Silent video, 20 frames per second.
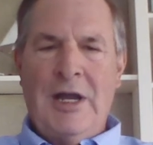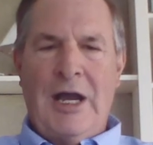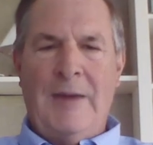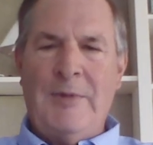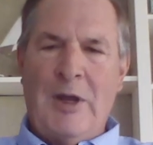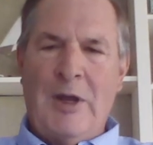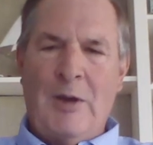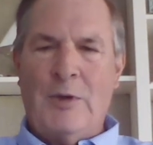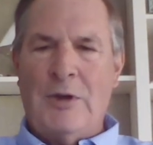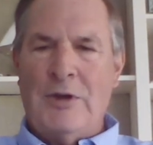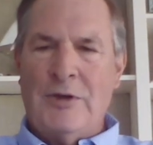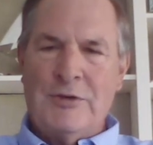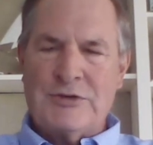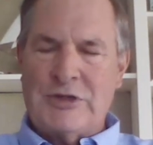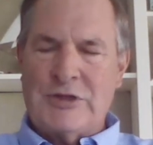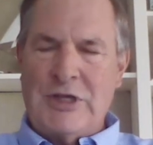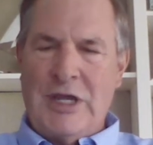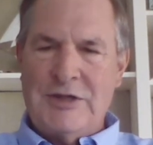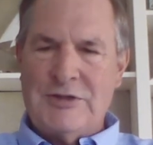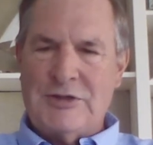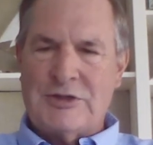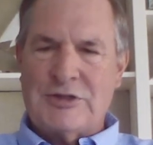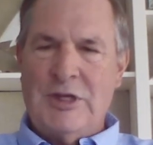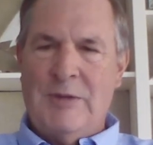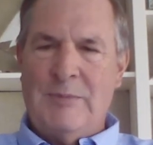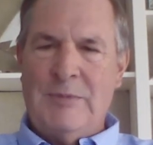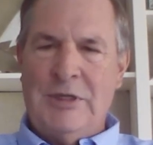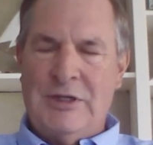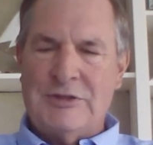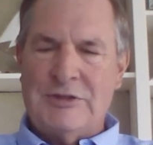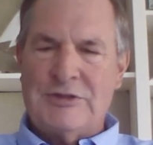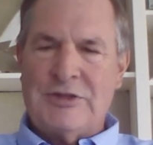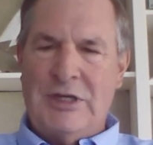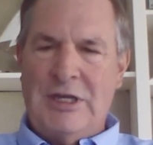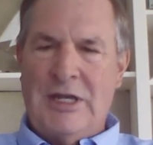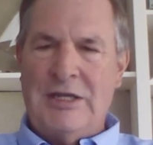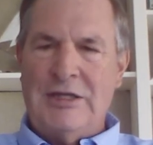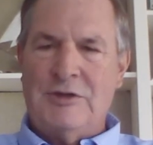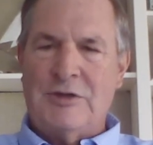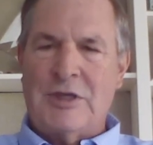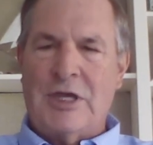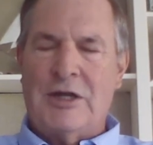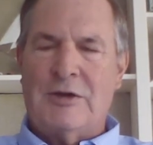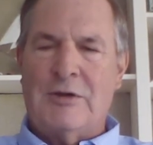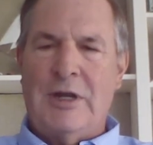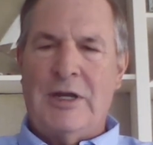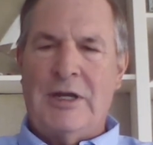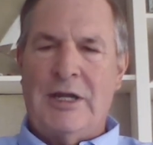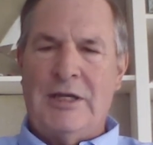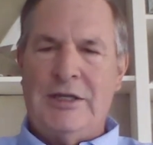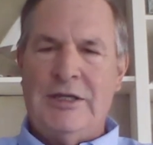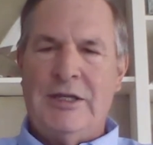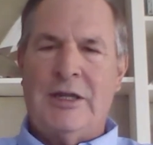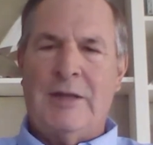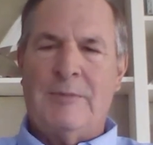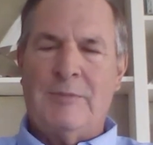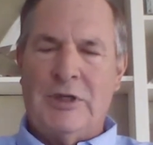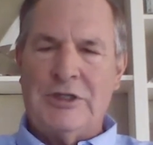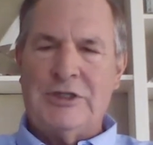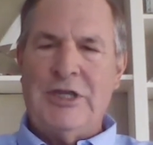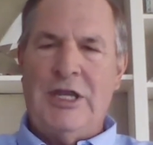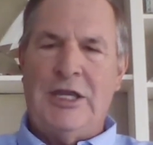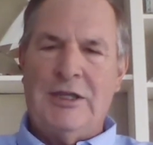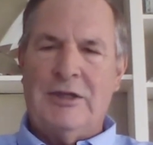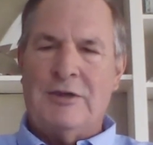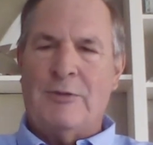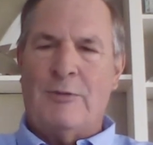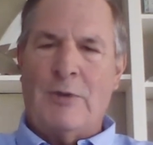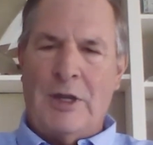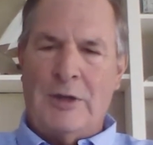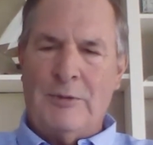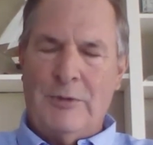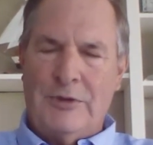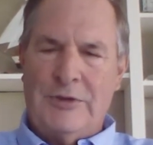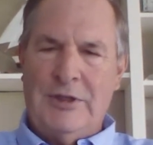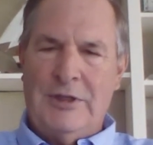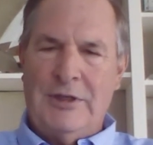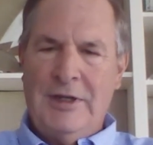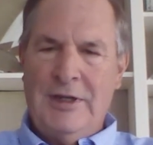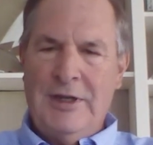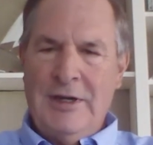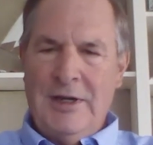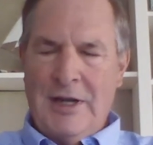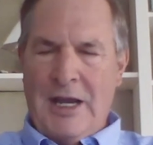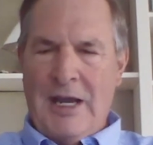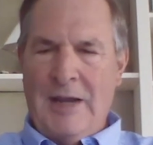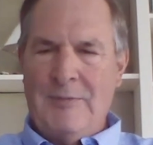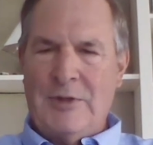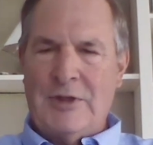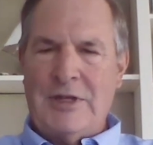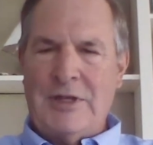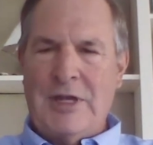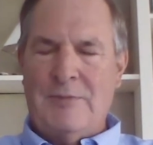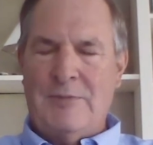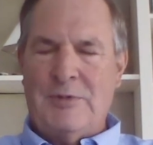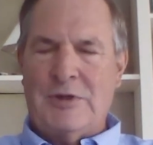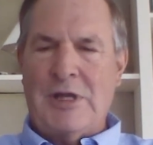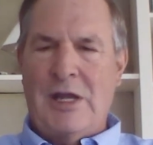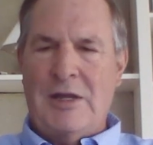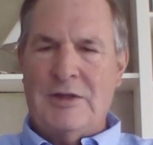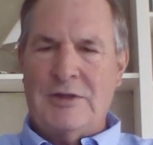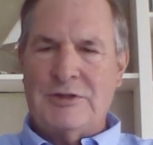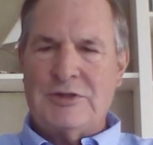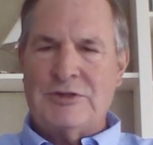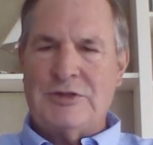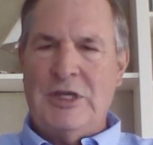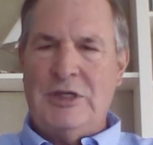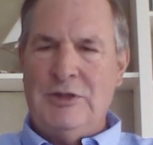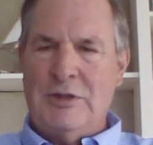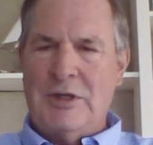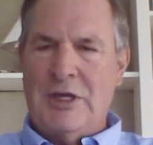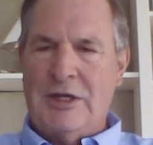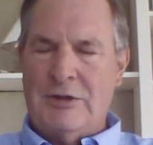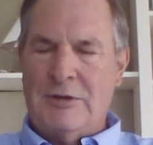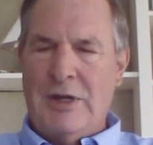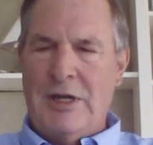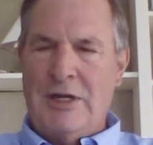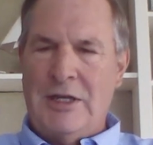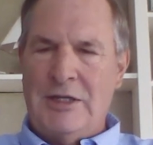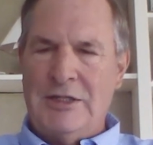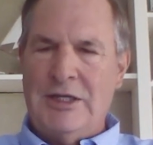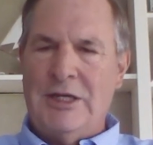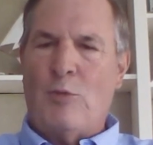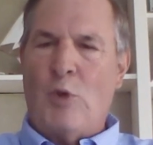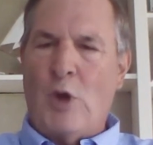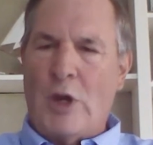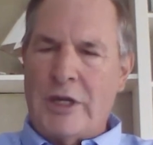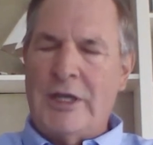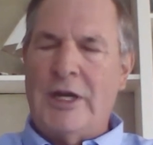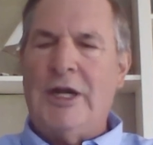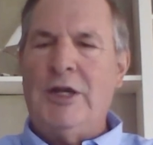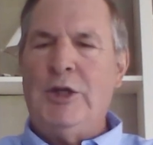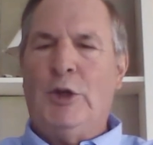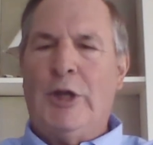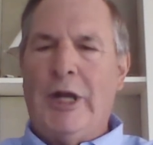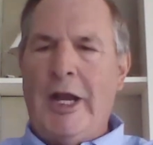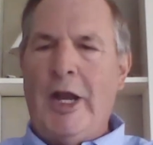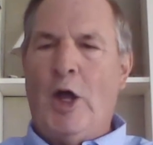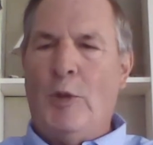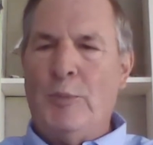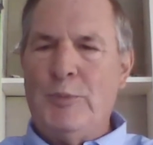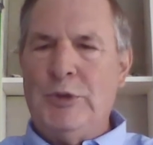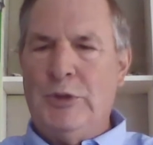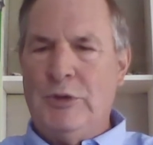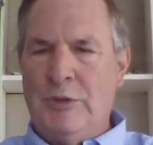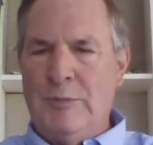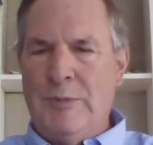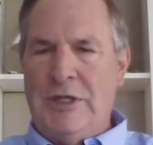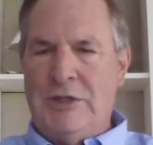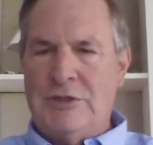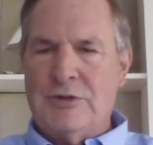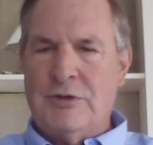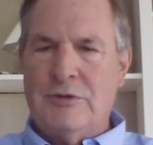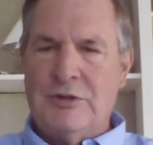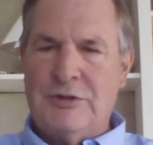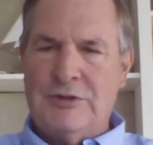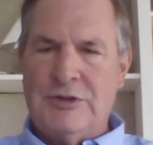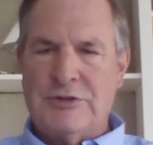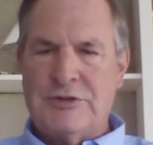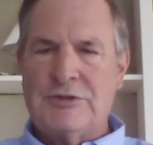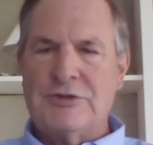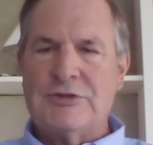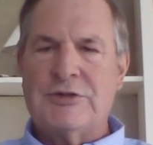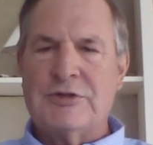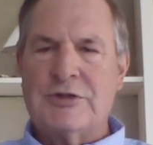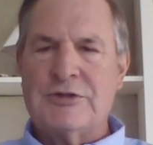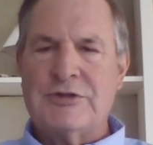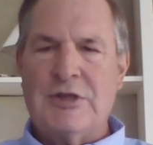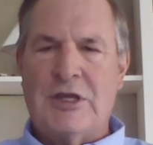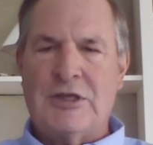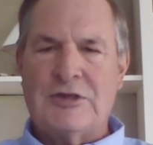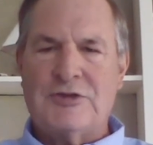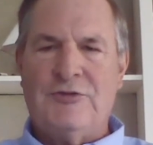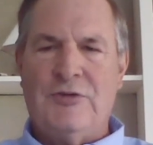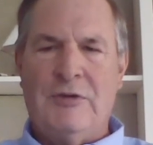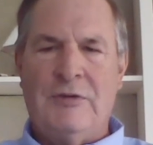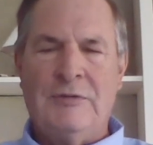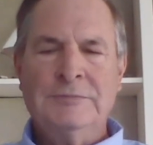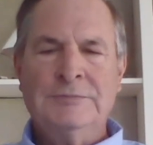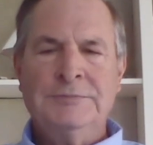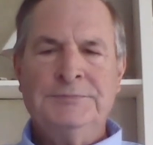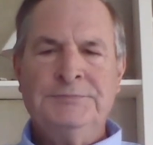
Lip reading: I'm not one of those guys that's coming in and saying, hey, you got a great idea and I'm going to take it and run with it. I'm the kind of guy that says, hey, you got a great idea. What can I do to help you to make sure that this is successful?